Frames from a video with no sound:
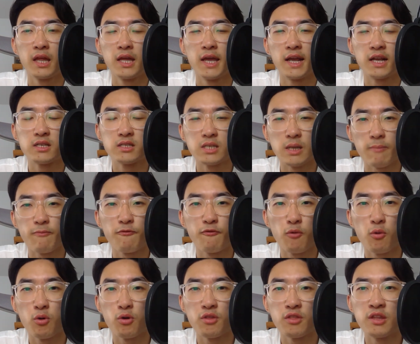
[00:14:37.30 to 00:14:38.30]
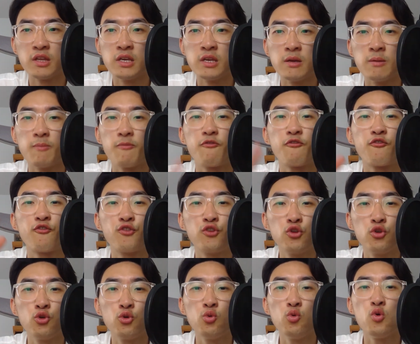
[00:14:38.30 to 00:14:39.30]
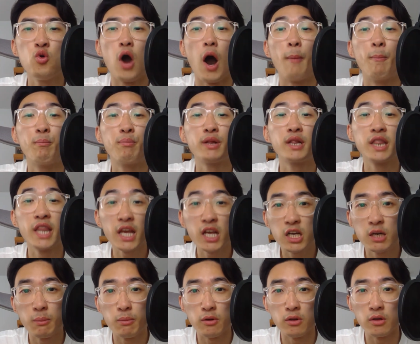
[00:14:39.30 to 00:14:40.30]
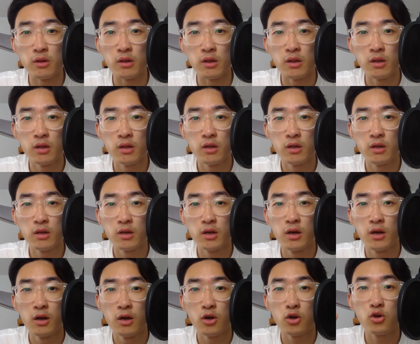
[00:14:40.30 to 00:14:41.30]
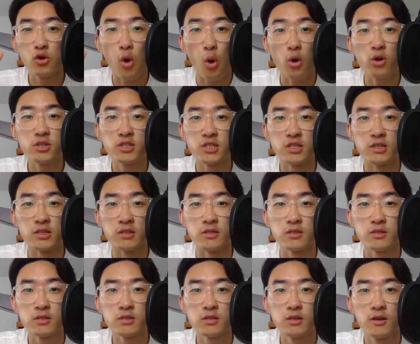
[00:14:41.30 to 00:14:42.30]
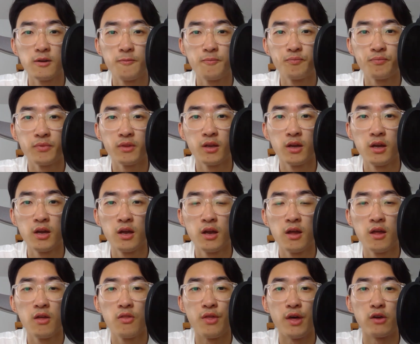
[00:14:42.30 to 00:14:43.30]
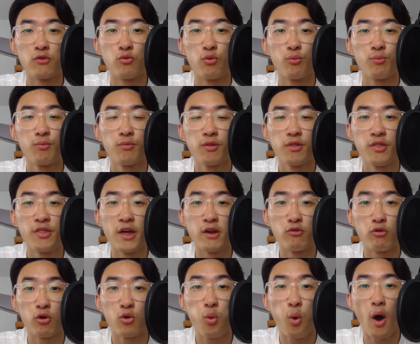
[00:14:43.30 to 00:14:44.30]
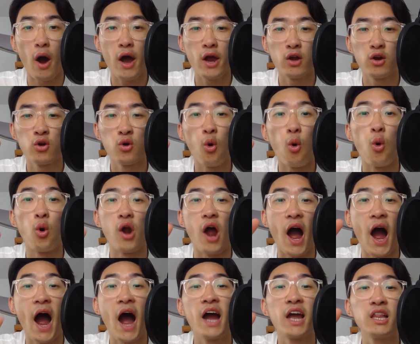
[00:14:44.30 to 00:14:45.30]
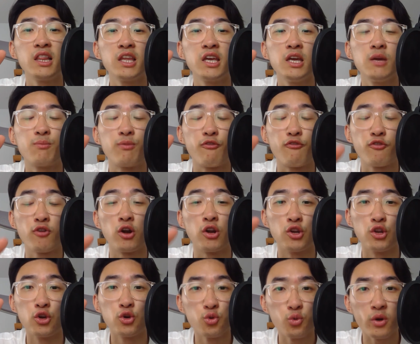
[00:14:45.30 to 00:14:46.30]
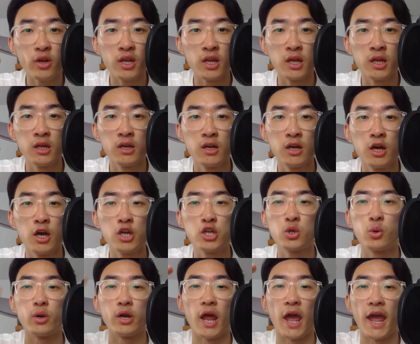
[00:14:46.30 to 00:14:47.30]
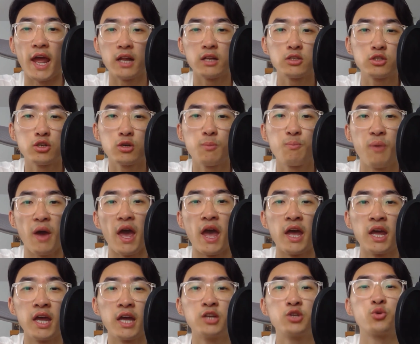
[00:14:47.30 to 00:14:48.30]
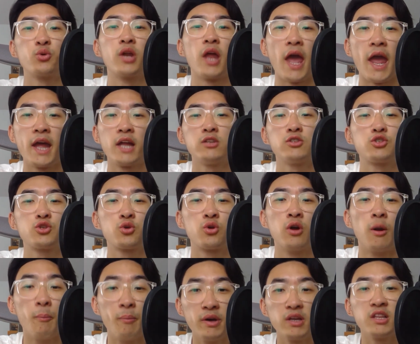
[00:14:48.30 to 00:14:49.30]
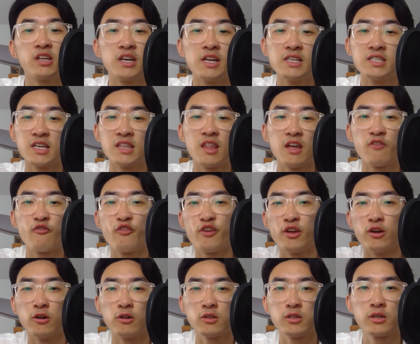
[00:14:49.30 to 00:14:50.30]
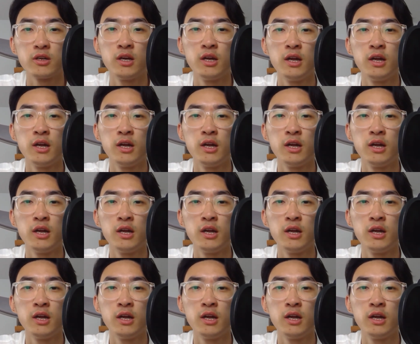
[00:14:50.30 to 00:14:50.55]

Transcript: except for the few applicable courses that require or highly prefer a degree to enhance your pay and to enhance your abilities in that field,